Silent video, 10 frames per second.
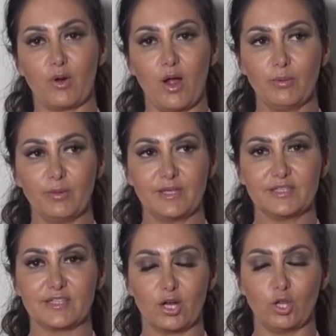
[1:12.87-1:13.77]
problem
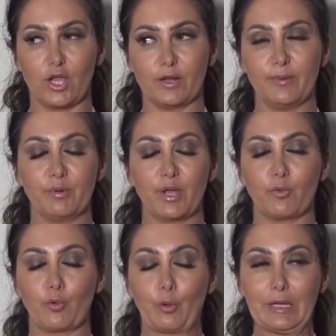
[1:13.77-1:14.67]
is that a lot of people
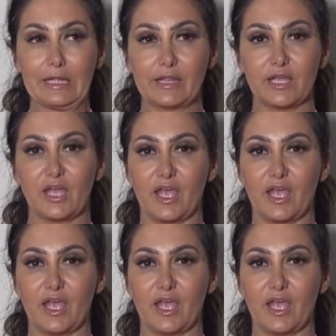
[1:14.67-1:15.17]
get really